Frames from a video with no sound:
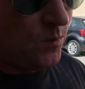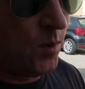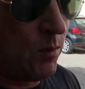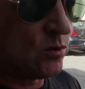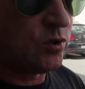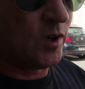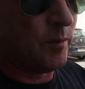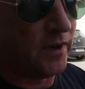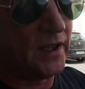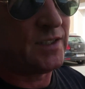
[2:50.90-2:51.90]
We will talk
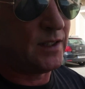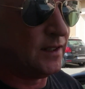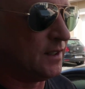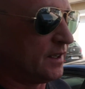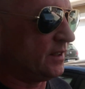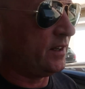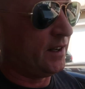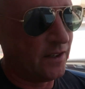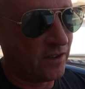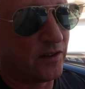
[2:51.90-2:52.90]
about this in
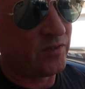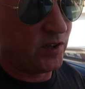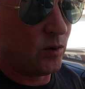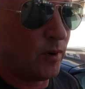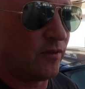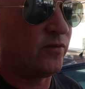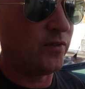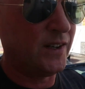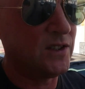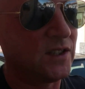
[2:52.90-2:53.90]
another video, but
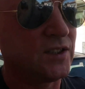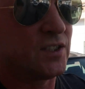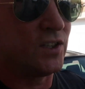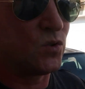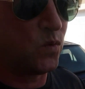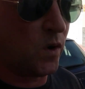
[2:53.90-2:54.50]
for instance, there's